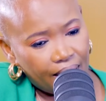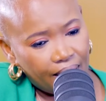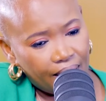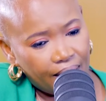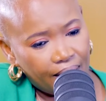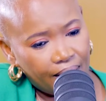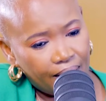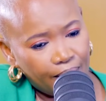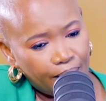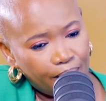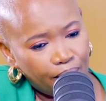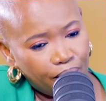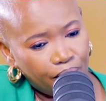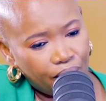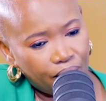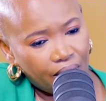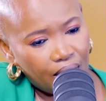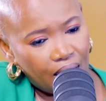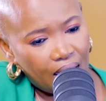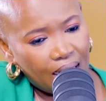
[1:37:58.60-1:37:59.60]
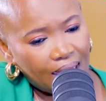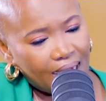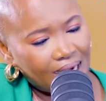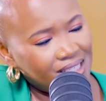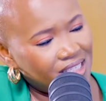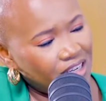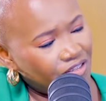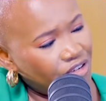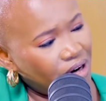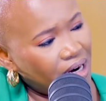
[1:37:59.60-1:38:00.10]
like a
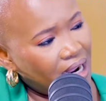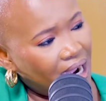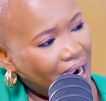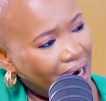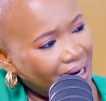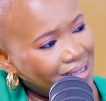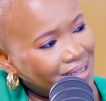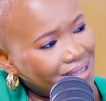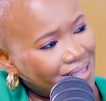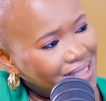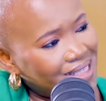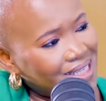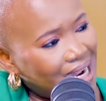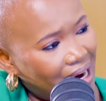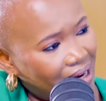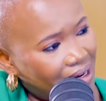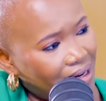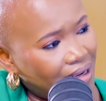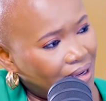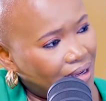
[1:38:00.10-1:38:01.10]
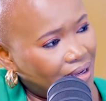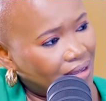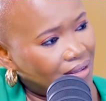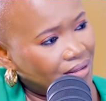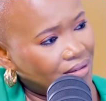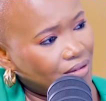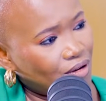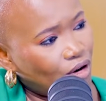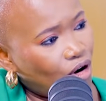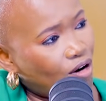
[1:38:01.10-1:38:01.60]
different understanding
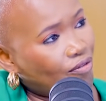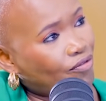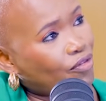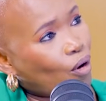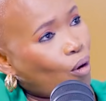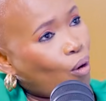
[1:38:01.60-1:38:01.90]
of the